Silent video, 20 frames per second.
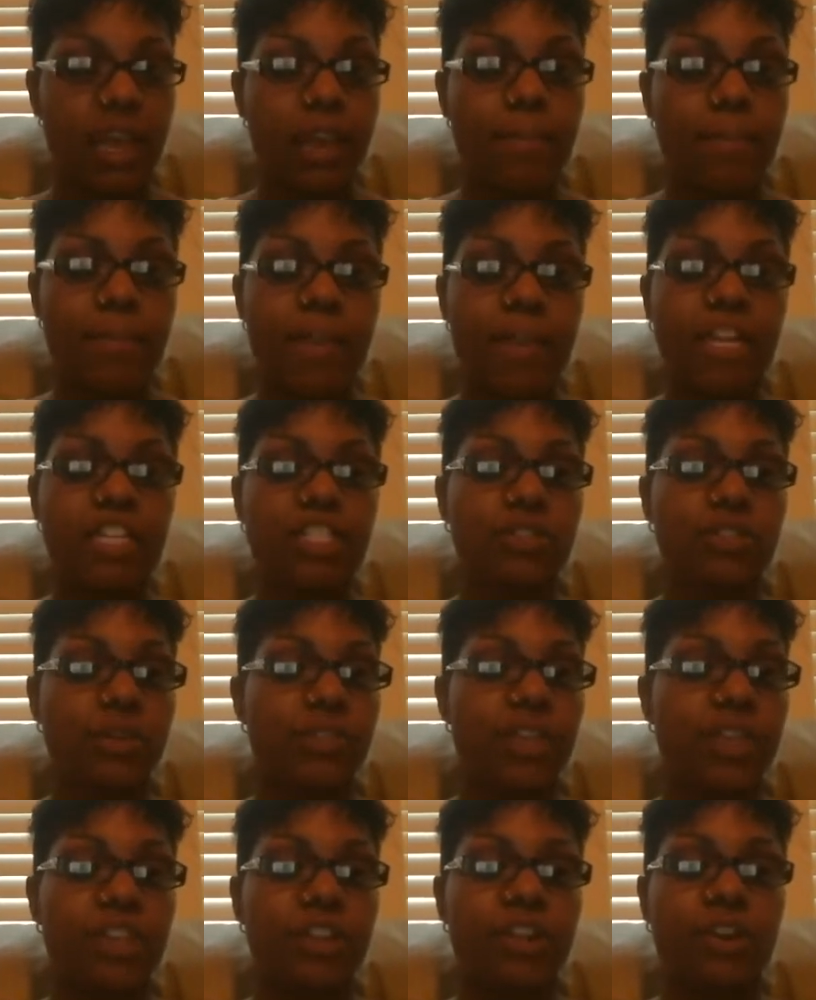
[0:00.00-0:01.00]
making sure
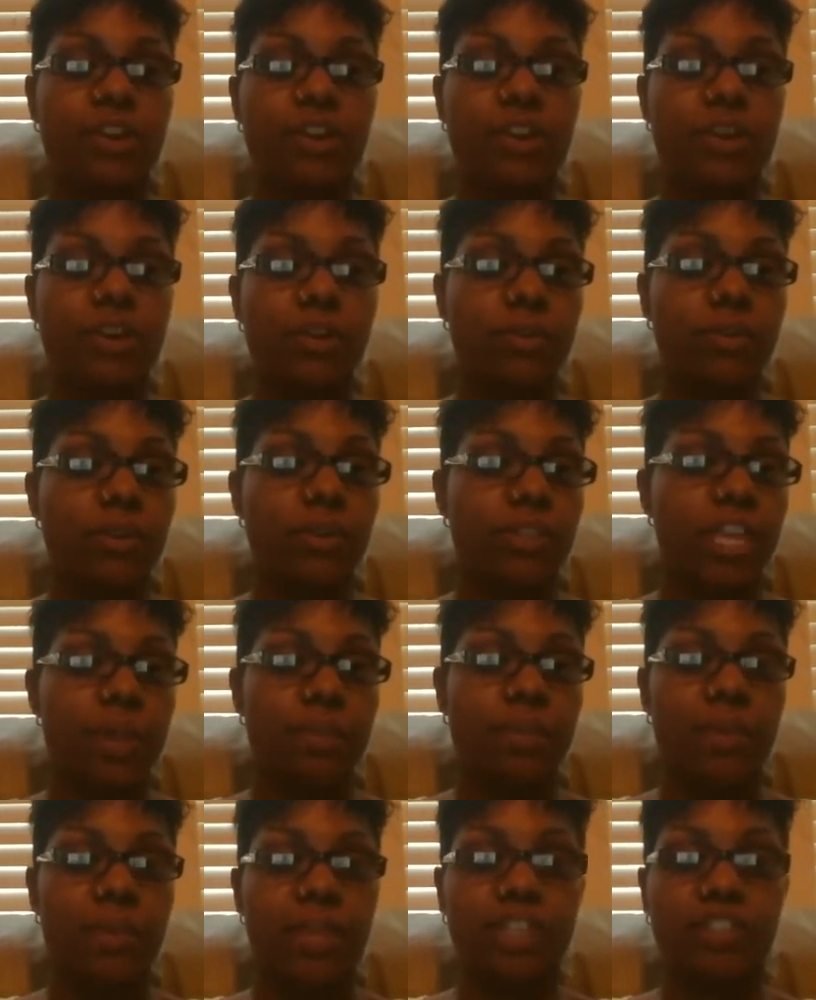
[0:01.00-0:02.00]
that you're
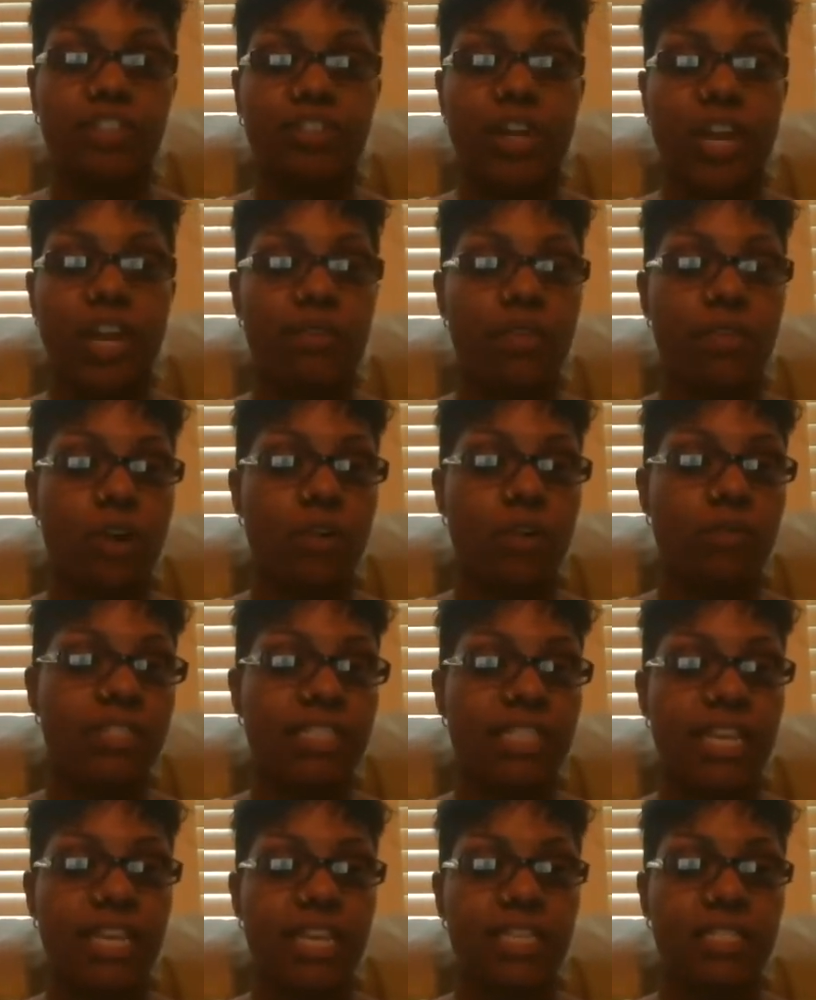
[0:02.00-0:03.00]
keeping track of all
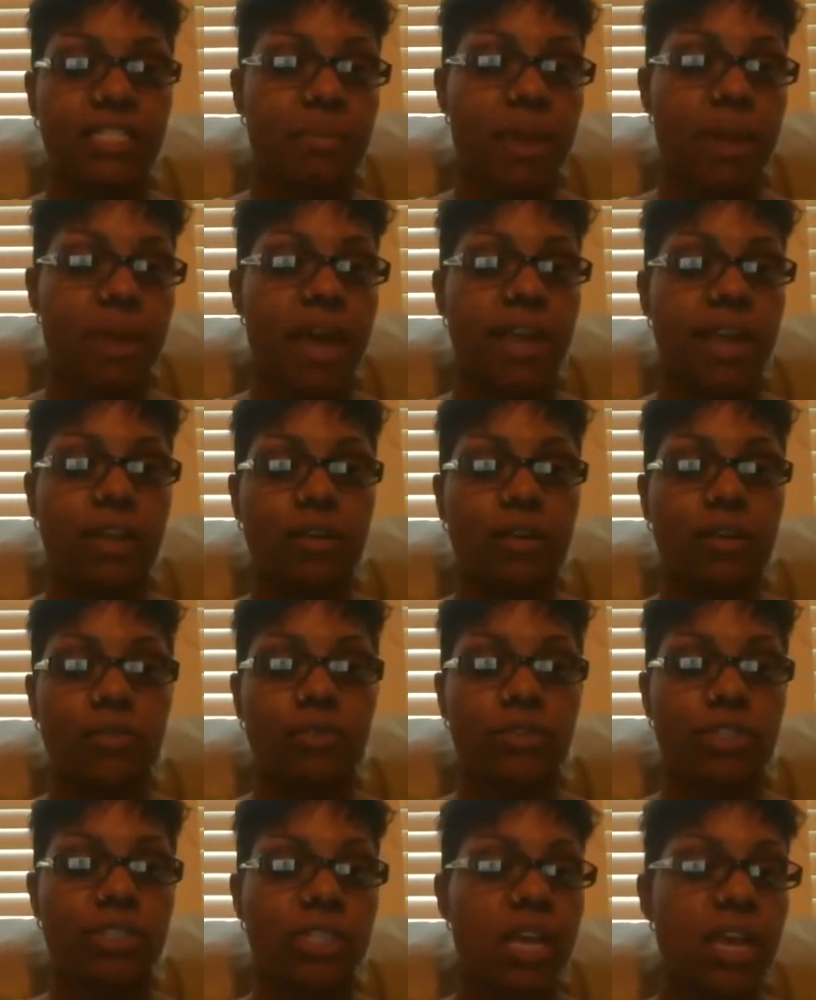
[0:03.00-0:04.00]
receipts,
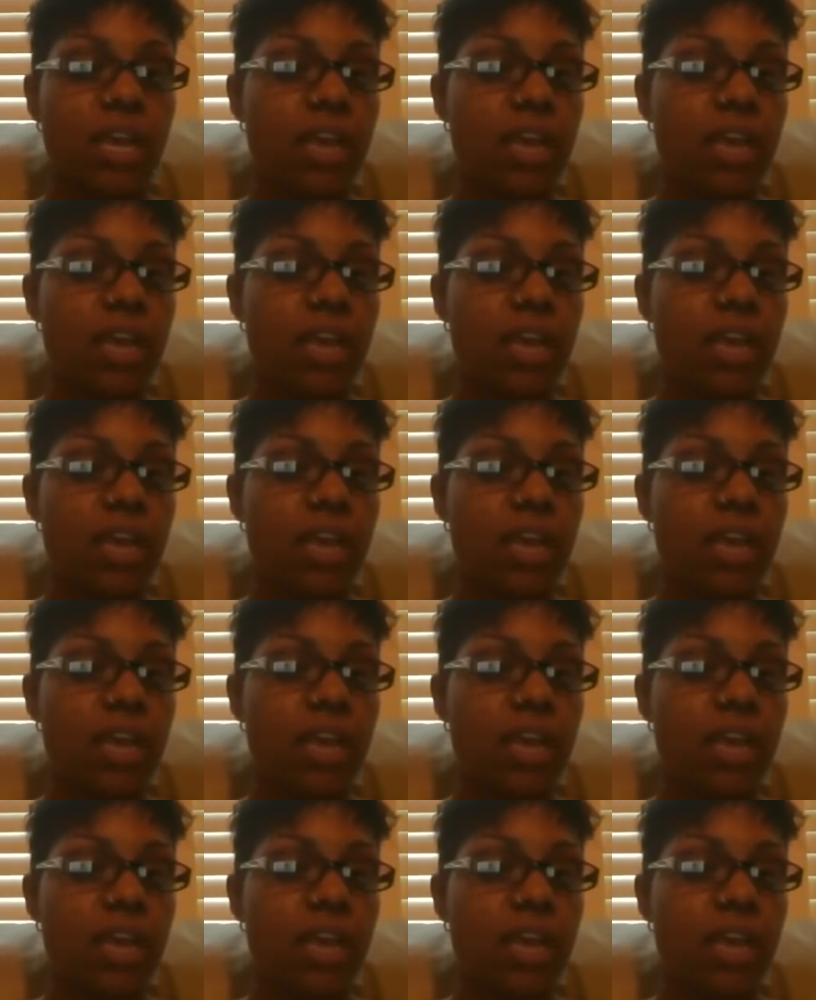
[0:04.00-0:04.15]
miles,